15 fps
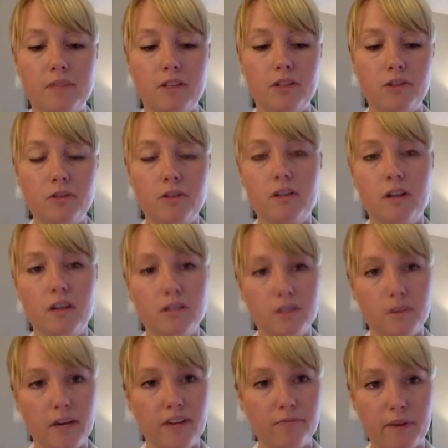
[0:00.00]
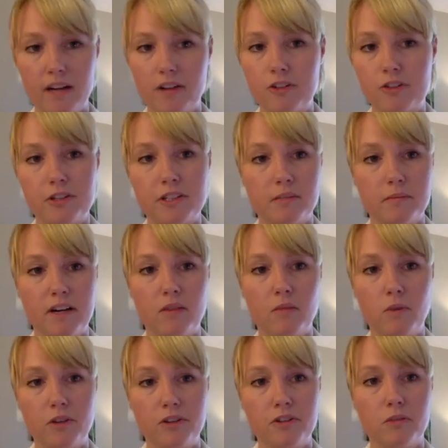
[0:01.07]
You can also have boundaries about
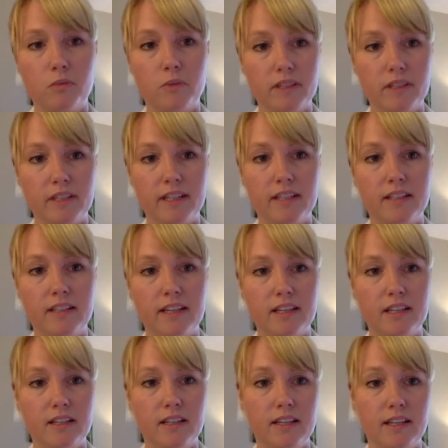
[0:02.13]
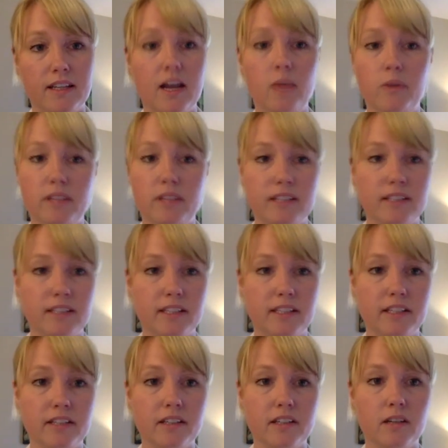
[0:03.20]
what you're willing and not willing to
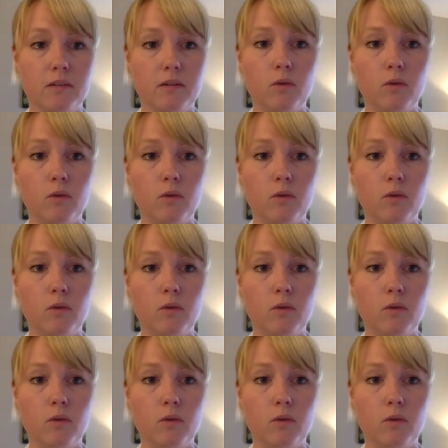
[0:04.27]
hear,